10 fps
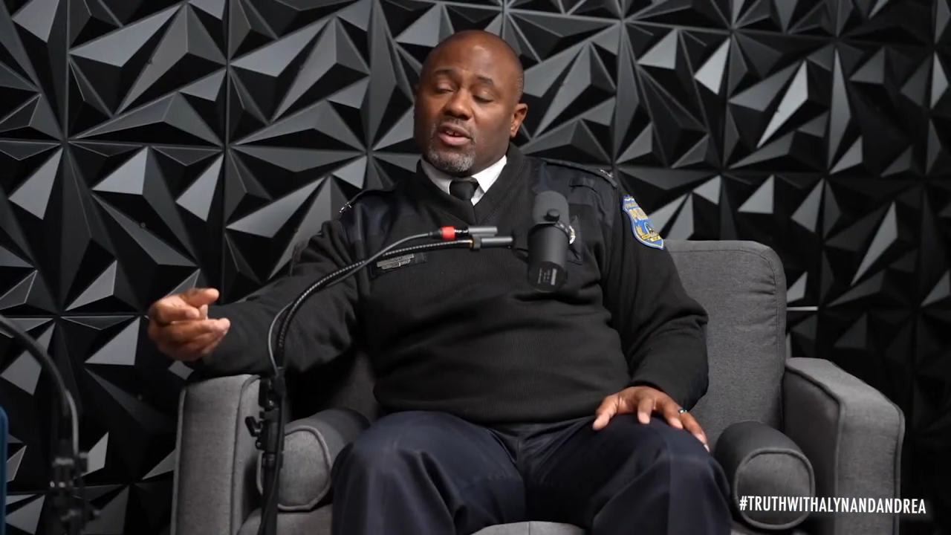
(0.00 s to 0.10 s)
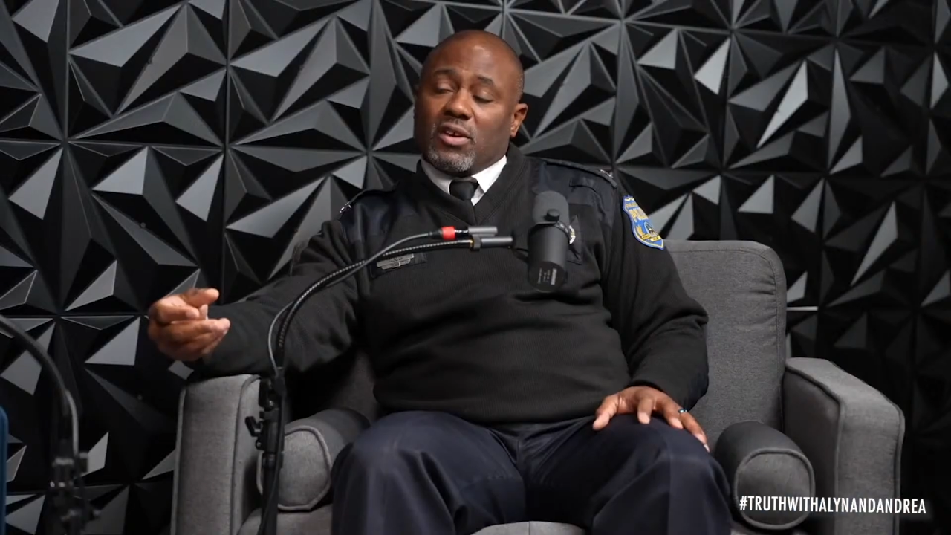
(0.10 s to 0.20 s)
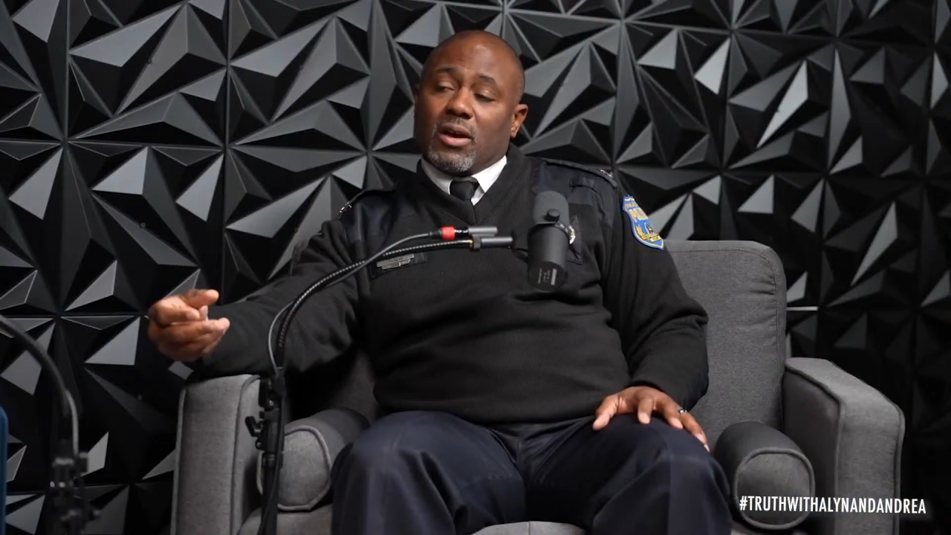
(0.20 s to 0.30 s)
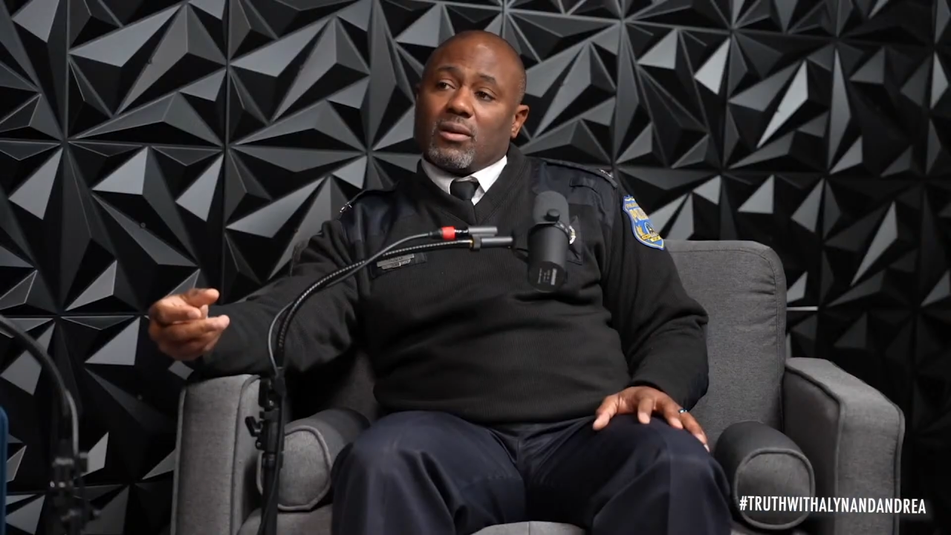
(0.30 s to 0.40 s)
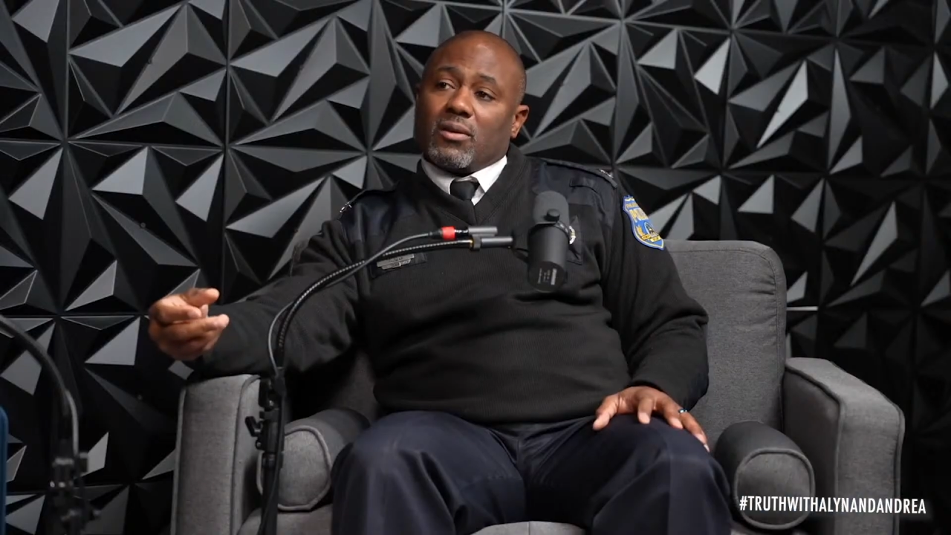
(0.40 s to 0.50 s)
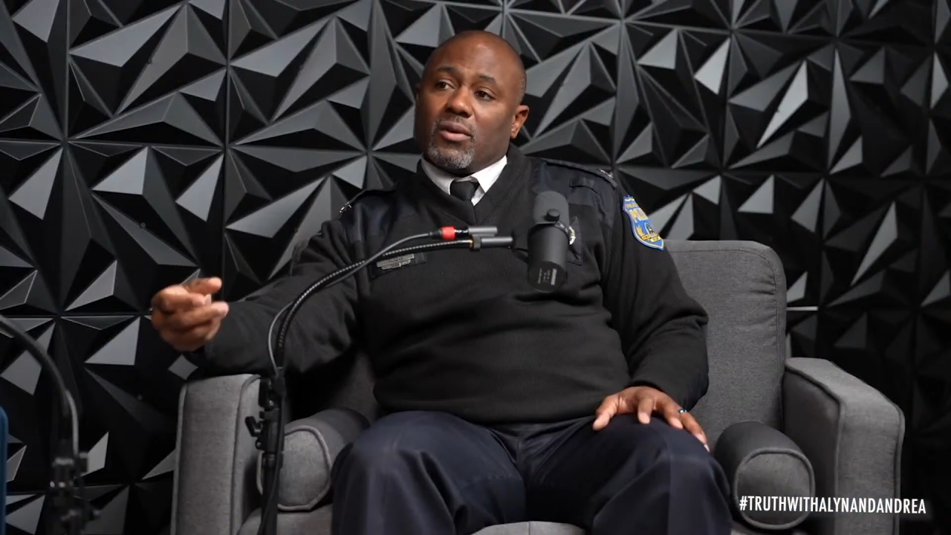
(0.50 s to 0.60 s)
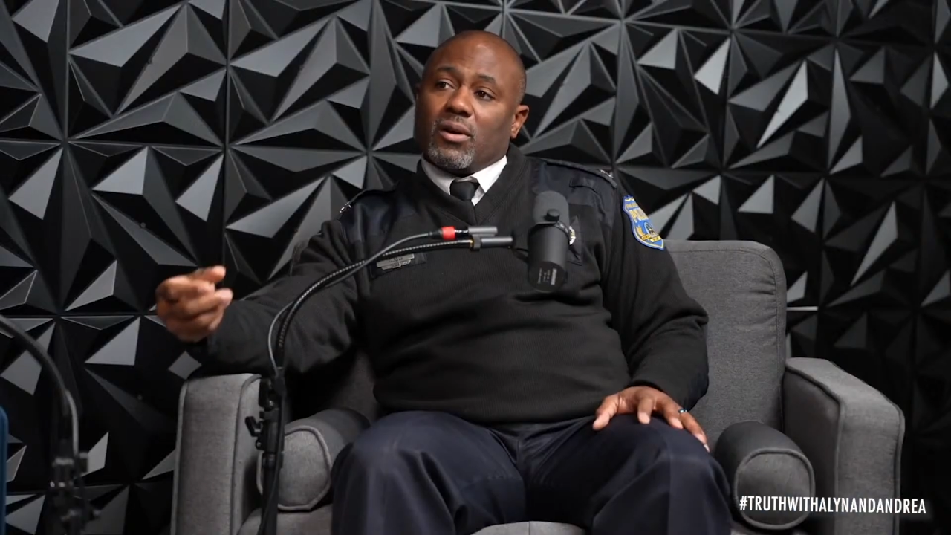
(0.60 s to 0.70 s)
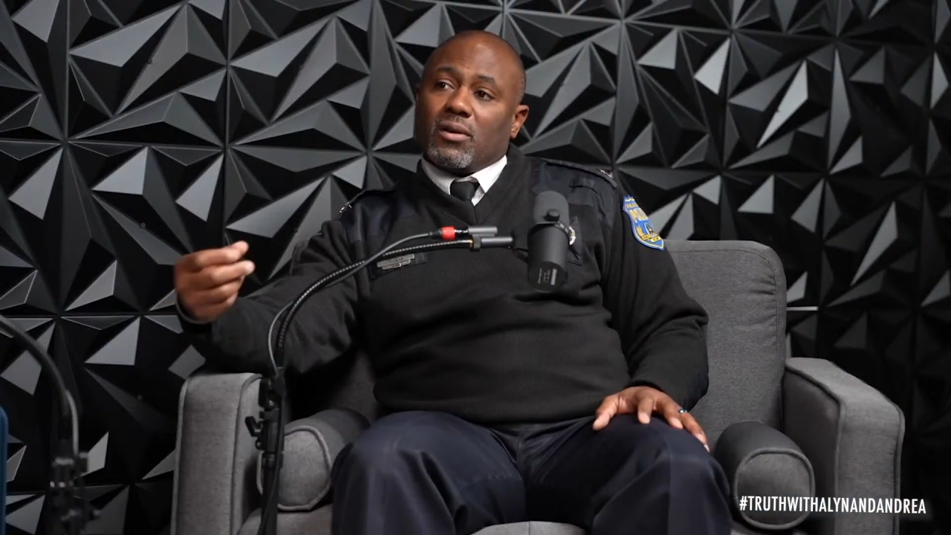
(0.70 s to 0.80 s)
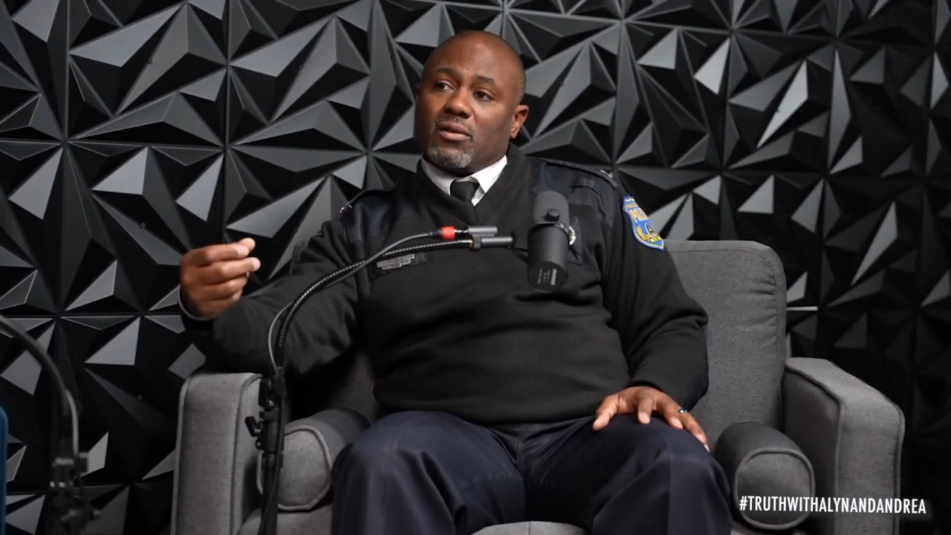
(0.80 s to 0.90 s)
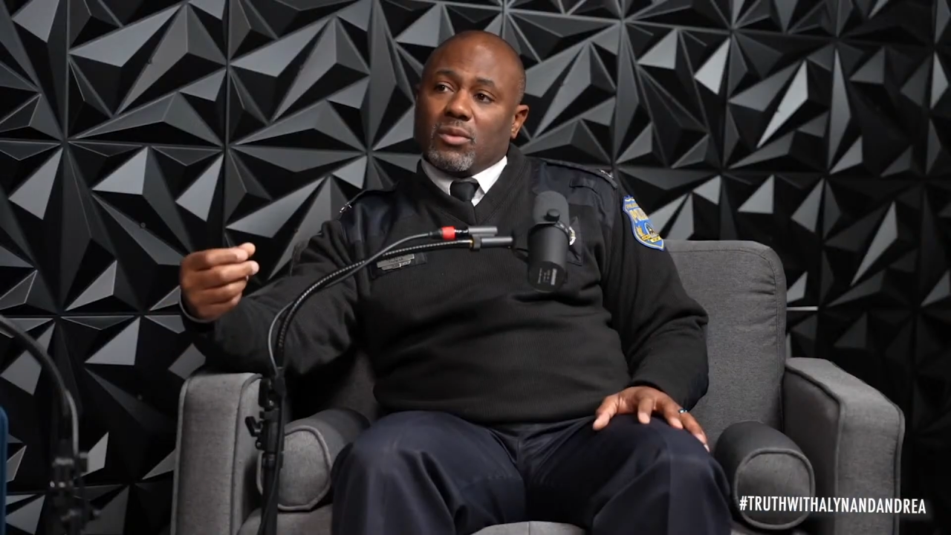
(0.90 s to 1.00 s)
a challenge for us,